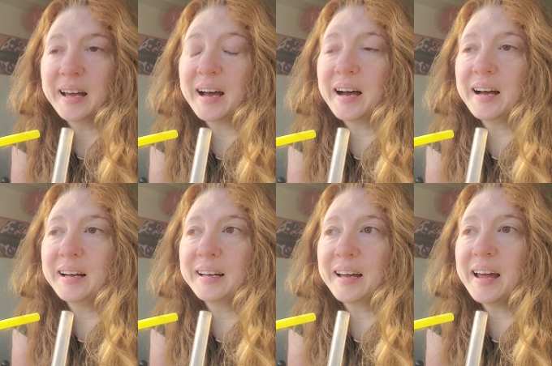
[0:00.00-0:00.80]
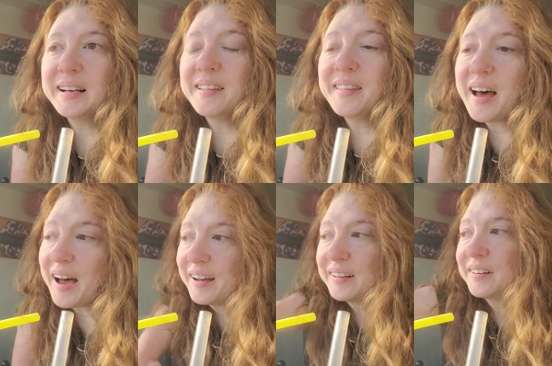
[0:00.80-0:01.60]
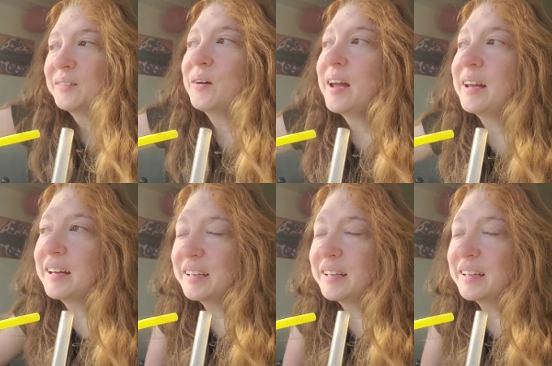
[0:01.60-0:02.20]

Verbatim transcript: Uh, and in that way,